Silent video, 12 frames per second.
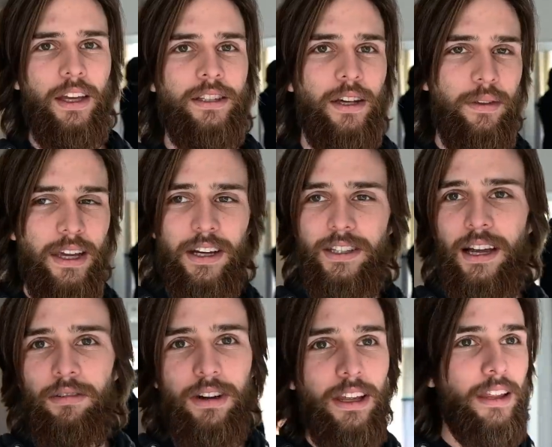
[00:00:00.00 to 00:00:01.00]
Something else I
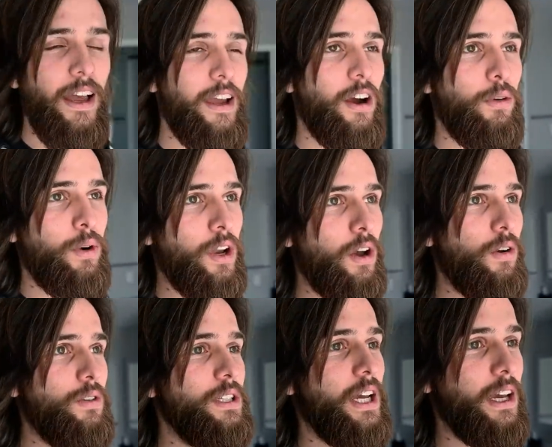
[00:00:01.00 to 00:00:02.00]
really like are when
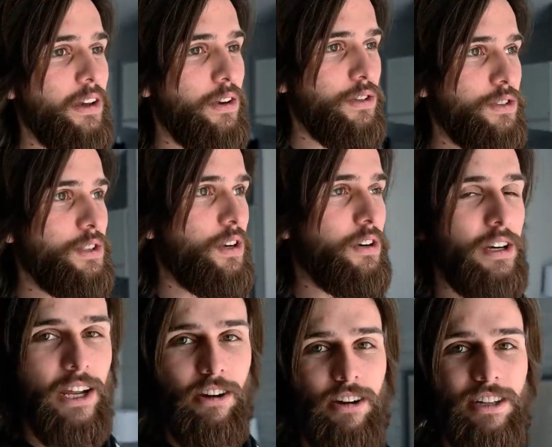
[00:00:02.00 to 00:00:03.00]
hotels are
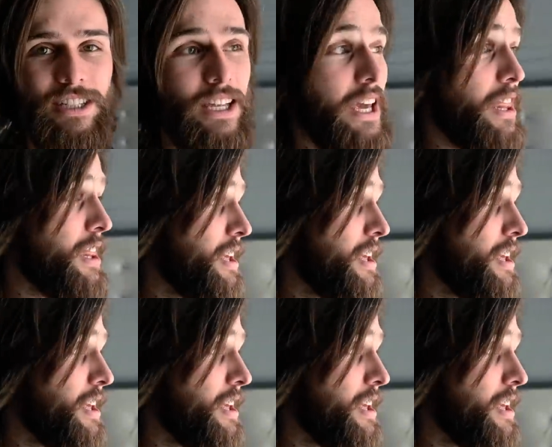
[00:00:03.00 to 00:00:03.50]
in areas like